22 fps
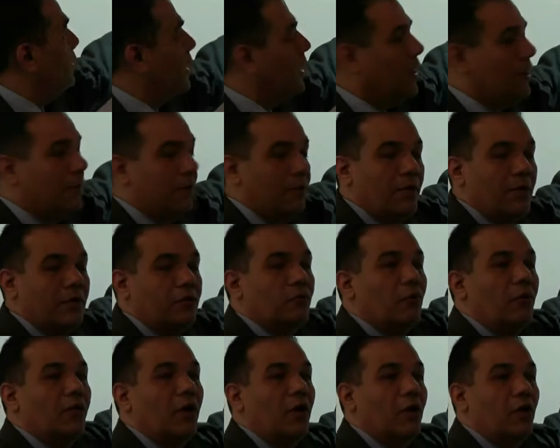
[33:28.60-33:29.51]
that's
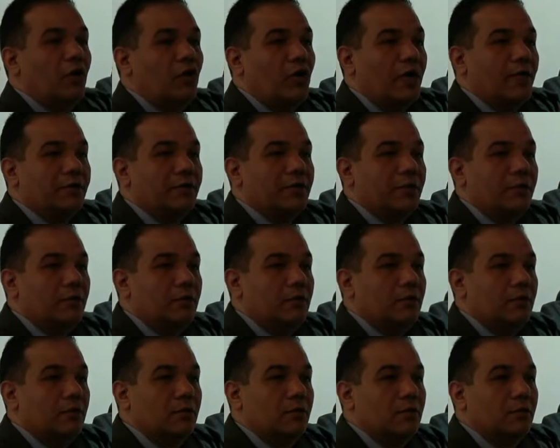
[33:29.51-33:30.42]
what they are granted.
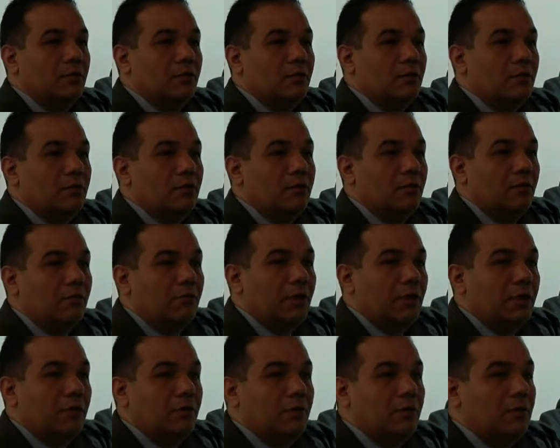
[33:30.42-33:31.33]

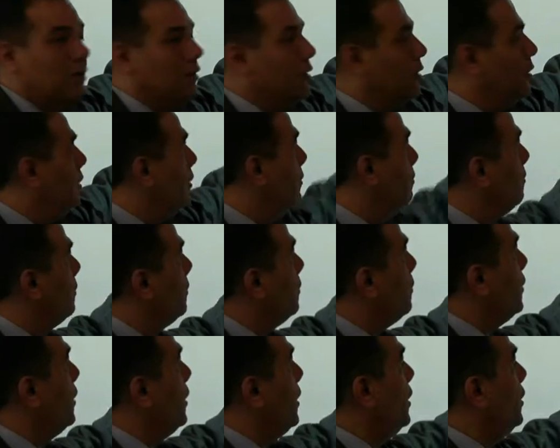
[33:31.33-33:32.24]
Right?
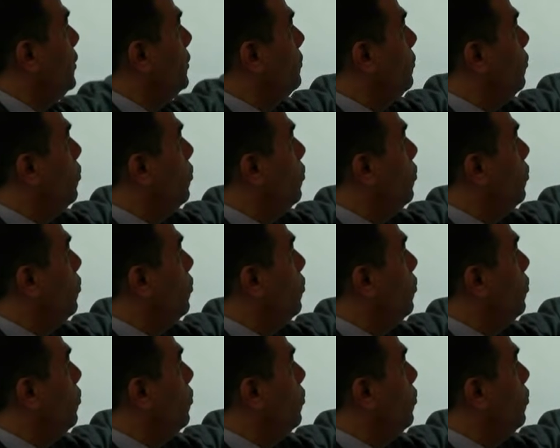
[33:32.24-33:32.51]
They need